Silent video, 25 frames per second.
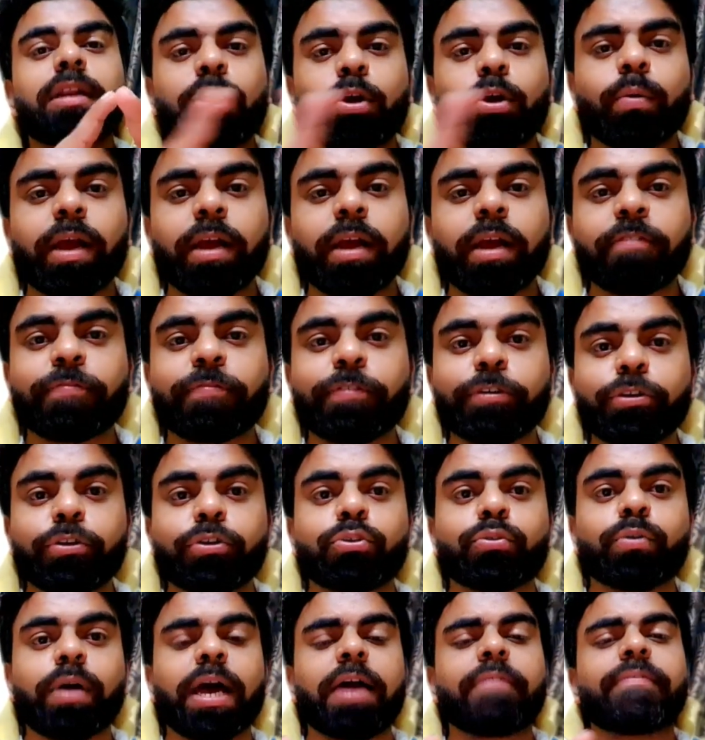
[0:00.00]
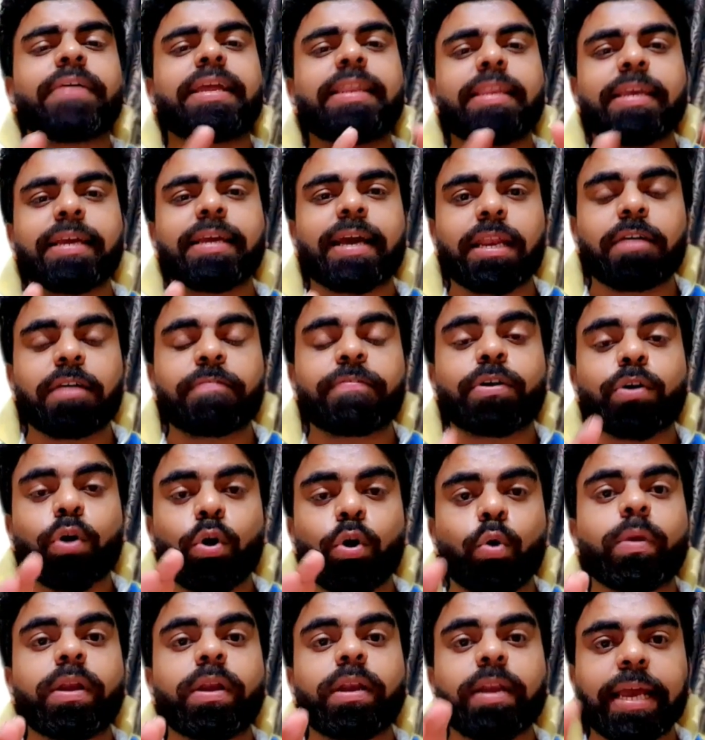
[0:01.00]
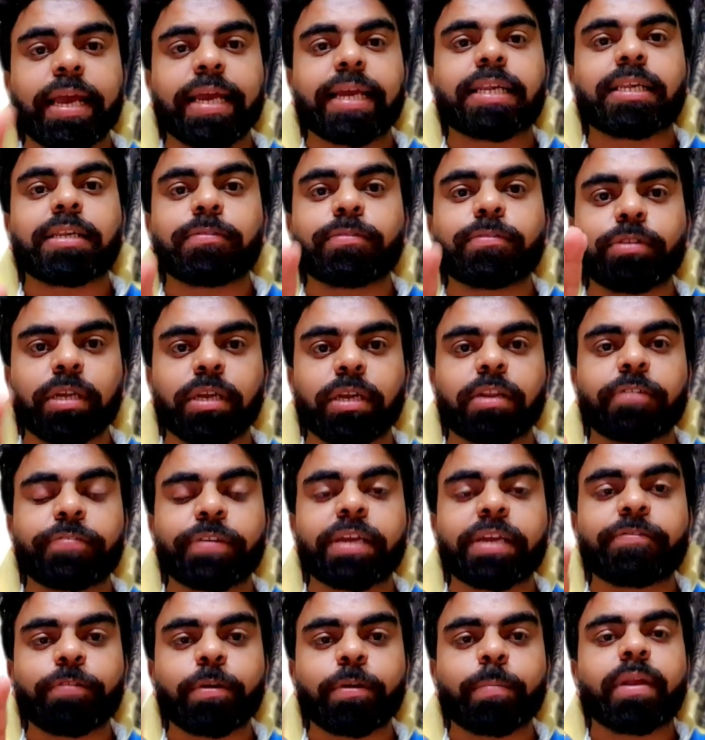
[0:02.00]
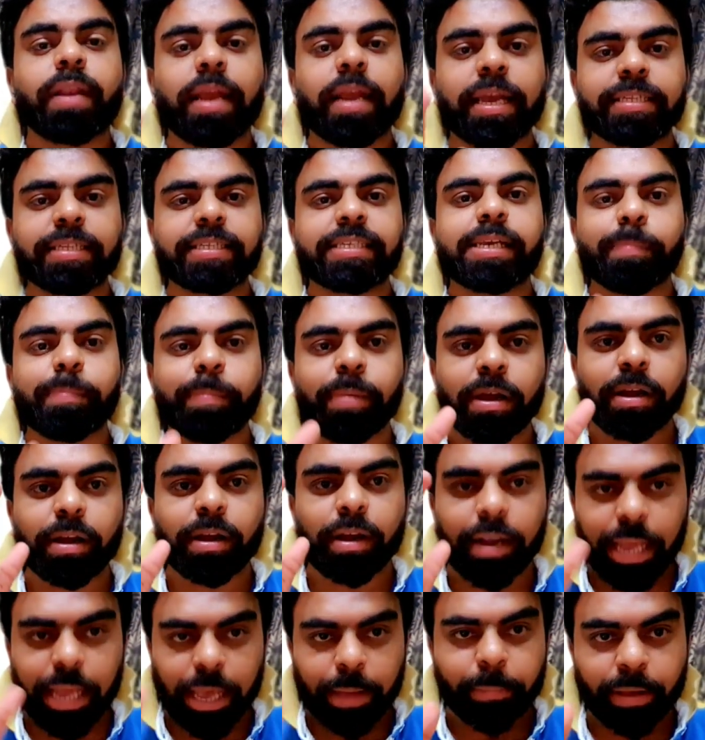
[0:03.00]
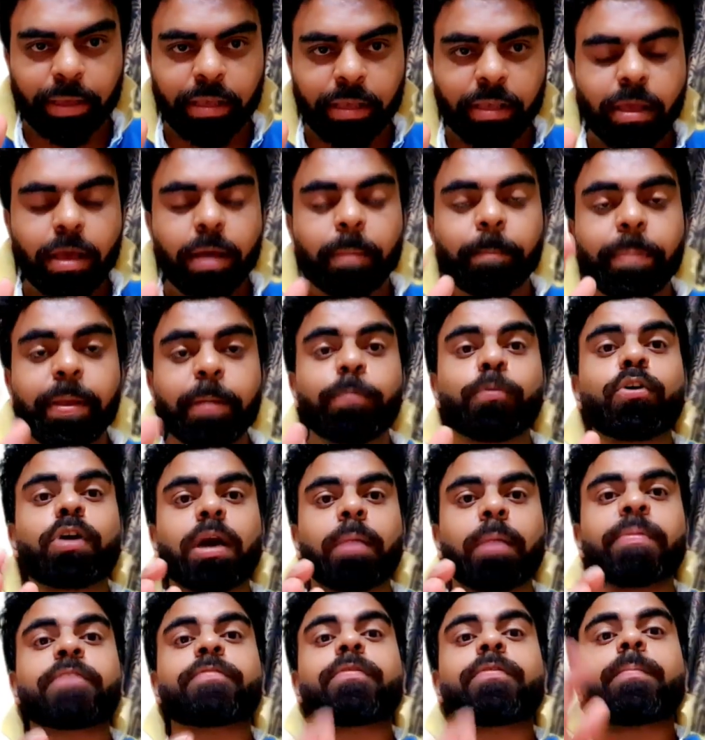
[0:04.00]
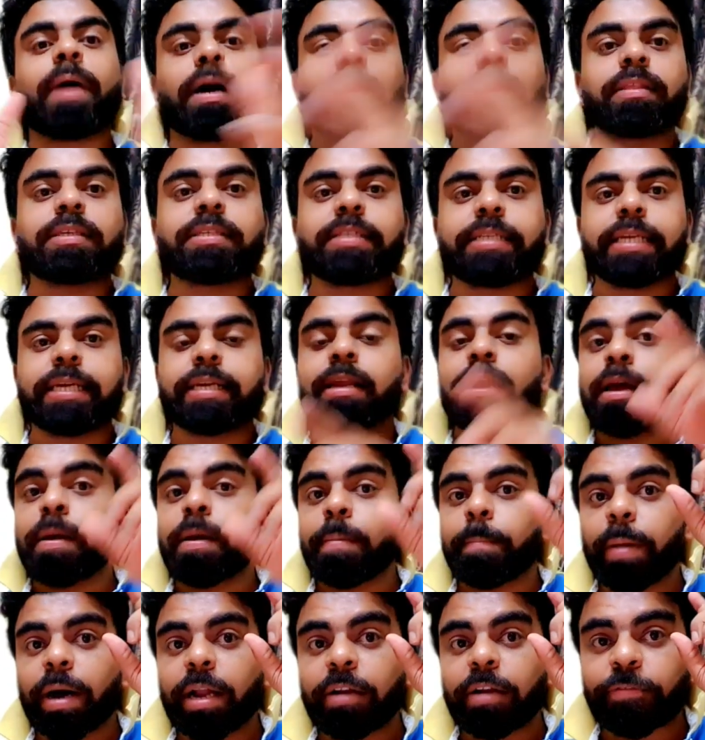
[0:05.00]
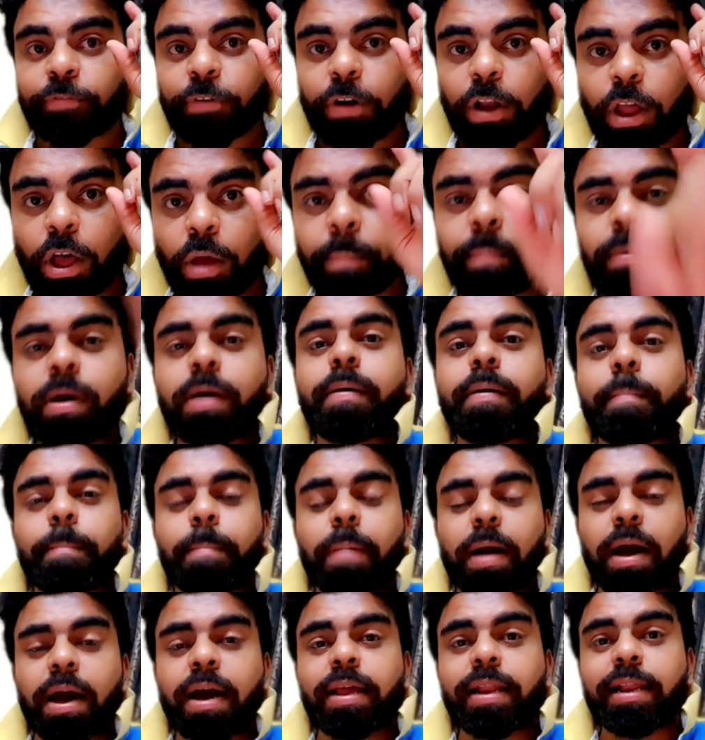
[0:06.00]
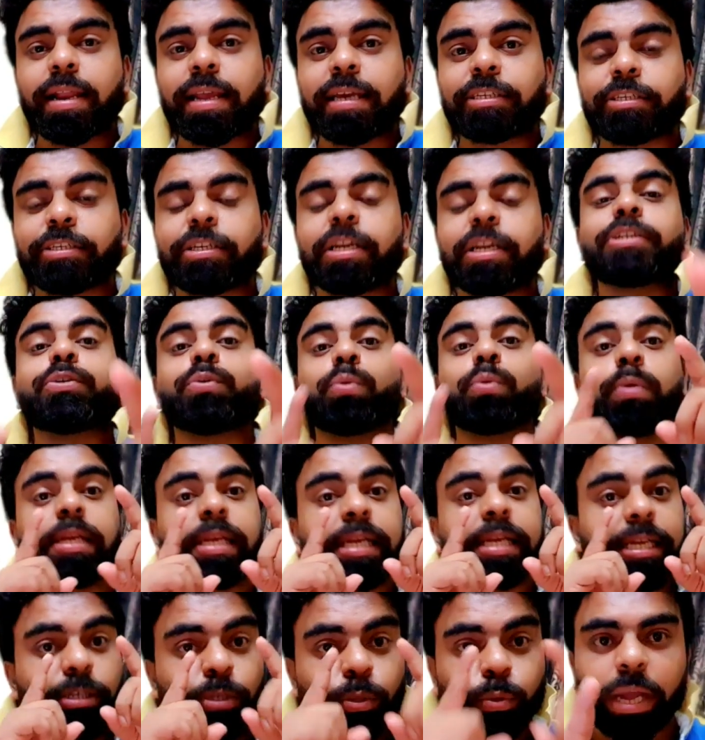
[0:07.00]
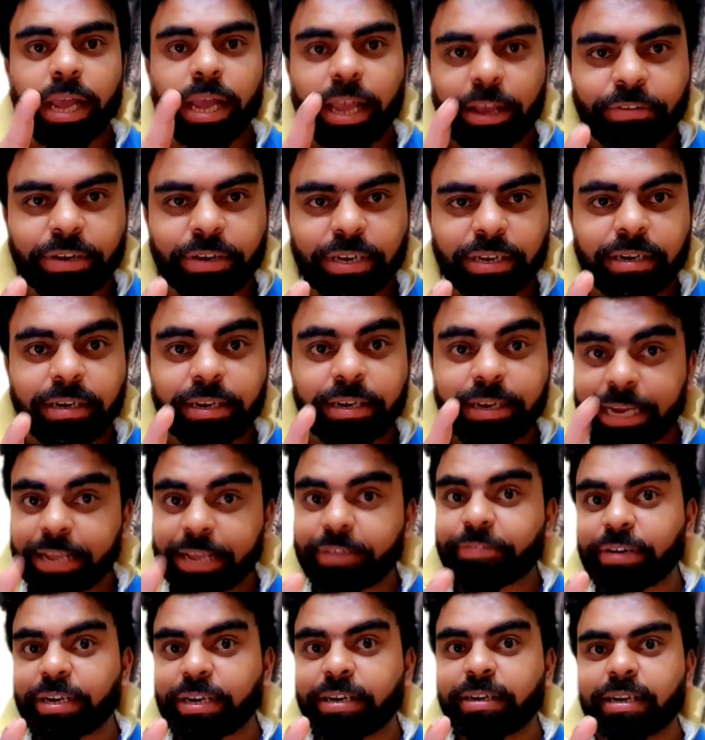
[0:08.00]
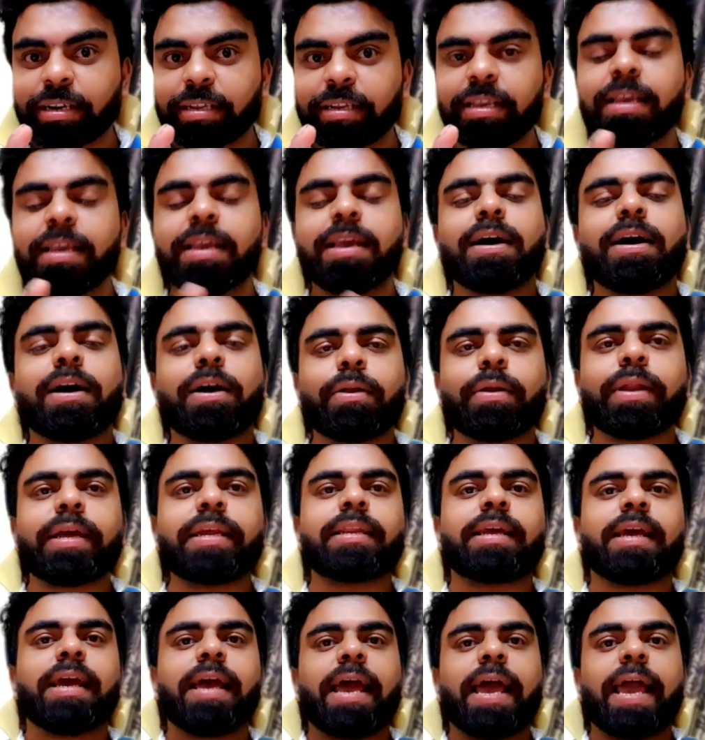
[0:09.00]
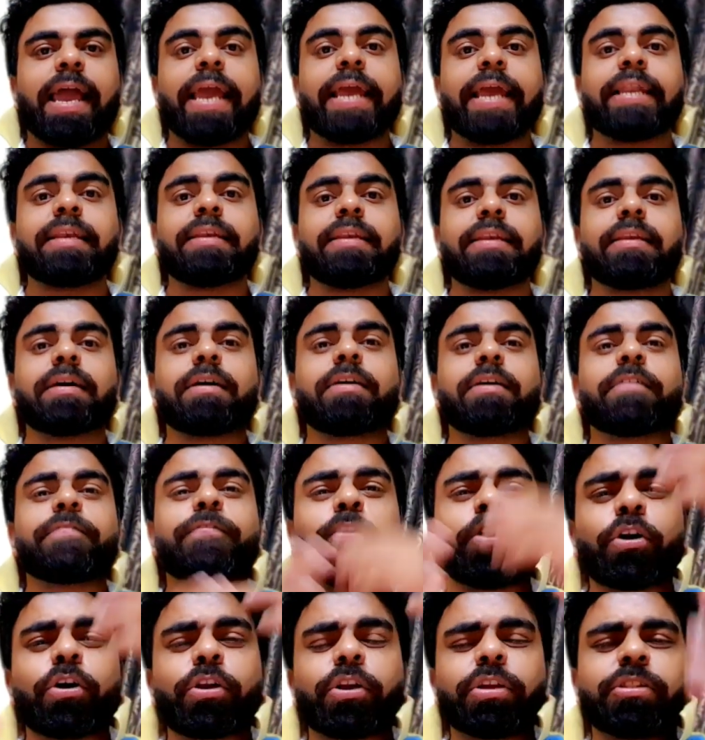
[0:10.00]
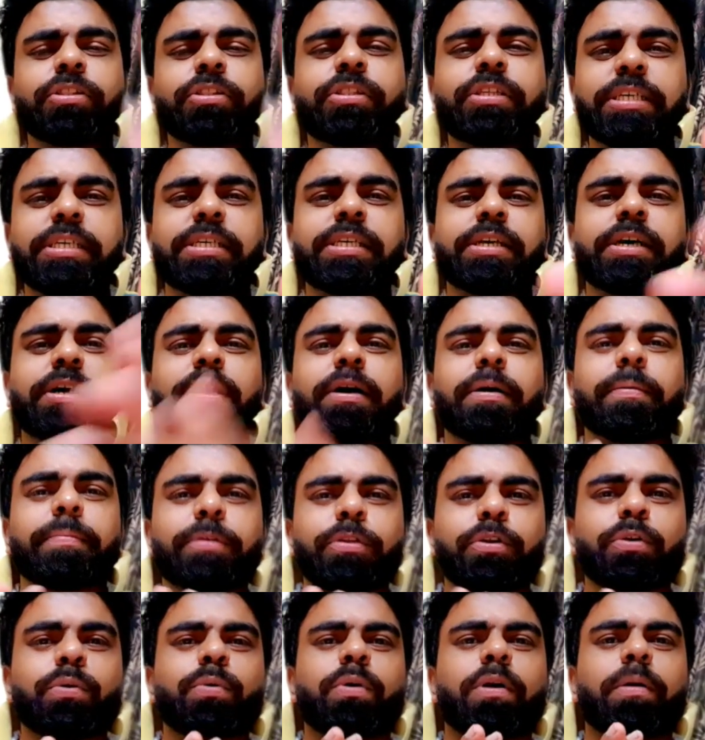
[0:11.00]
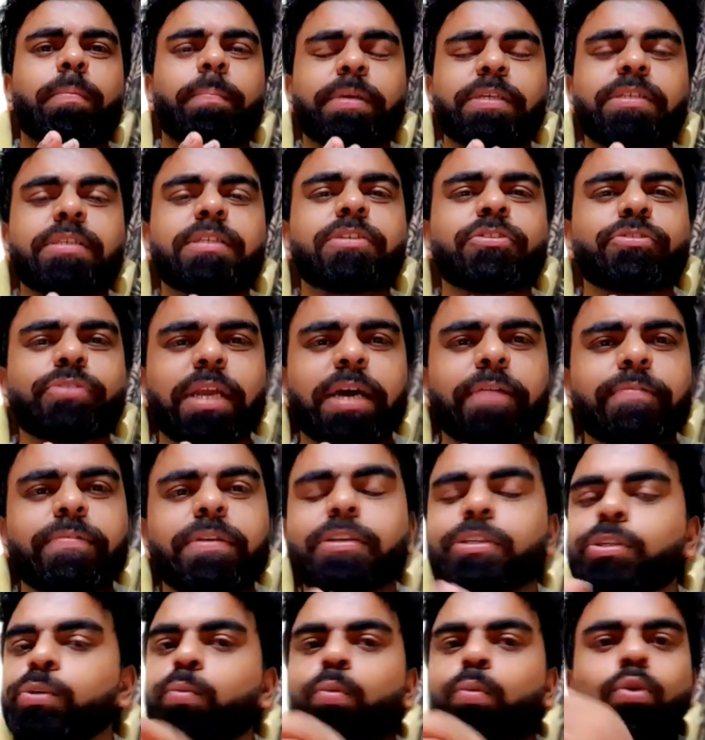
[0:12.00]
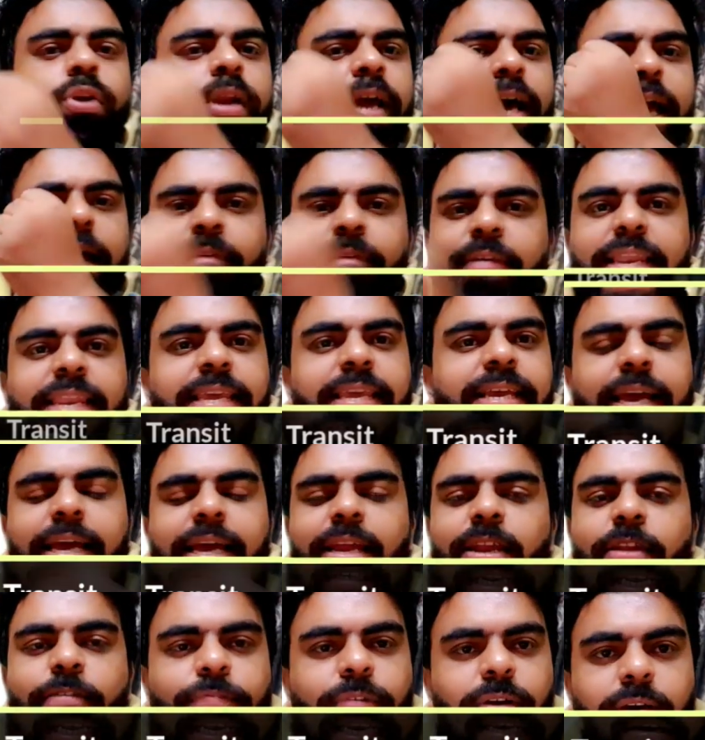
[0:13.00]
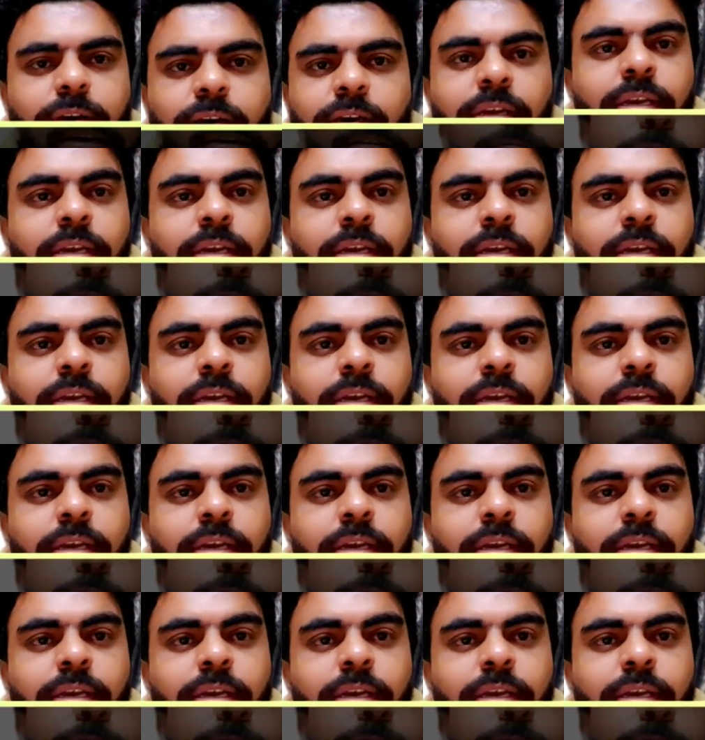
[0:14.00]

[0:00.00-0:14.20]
required for you to have any kind of a COVID negative certificate from an ICMR lab. People who are coming from other state, but from Maharashtra, you need to have it definitely. All right. And for the business traveler, you won't have any kind of